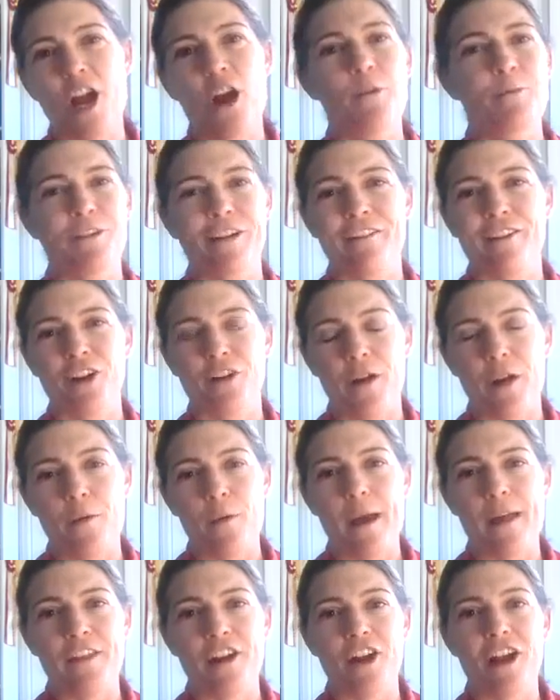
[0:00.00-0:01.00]
I hope you're having great
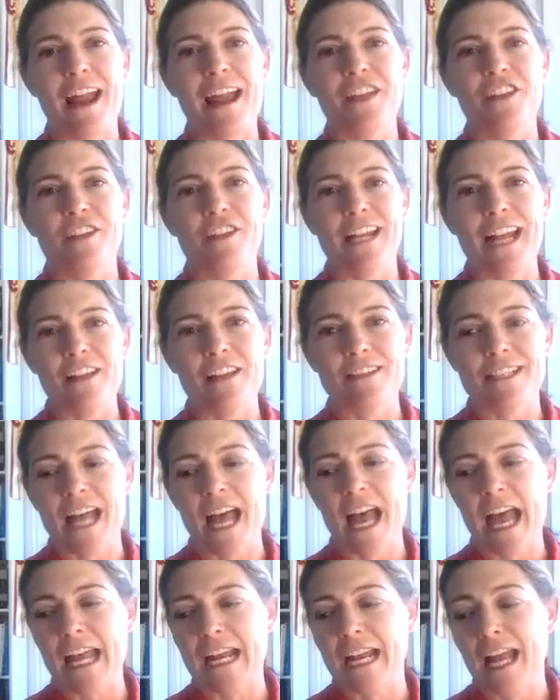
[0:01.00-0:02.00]
weather and you get
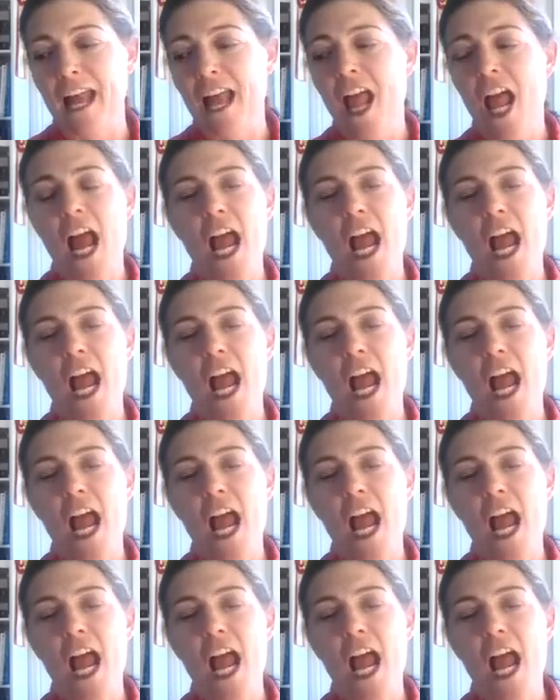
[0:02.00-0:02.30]
outside.